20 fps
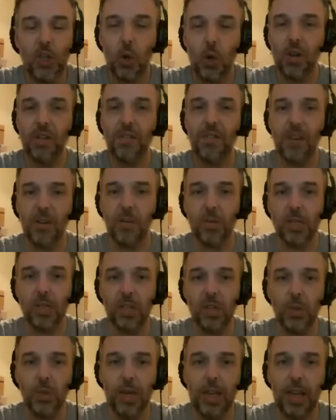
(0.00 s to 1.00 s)
Toy Fair was
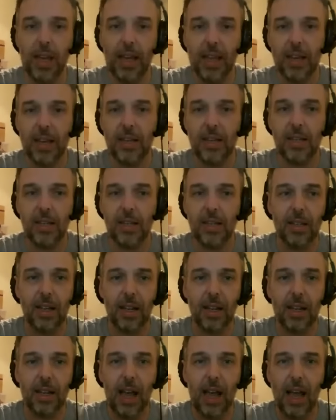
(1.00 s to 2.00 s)
this weekend.
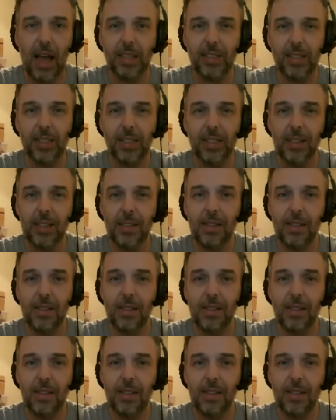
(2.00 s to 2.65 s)
Actually,